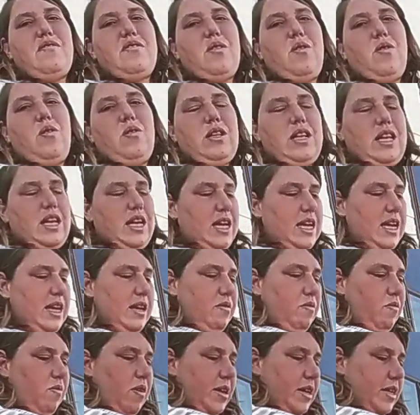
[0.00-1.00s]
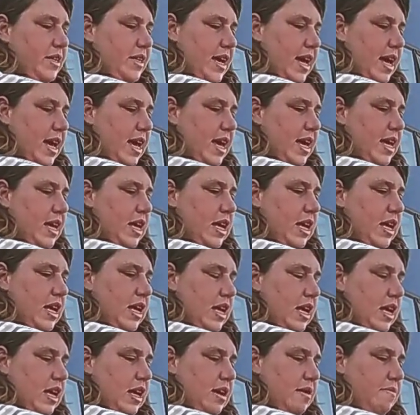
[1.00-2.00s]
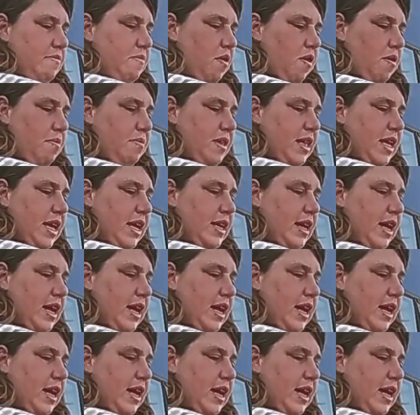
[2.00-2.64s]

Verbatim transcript: to only eat one a day. Um, normally at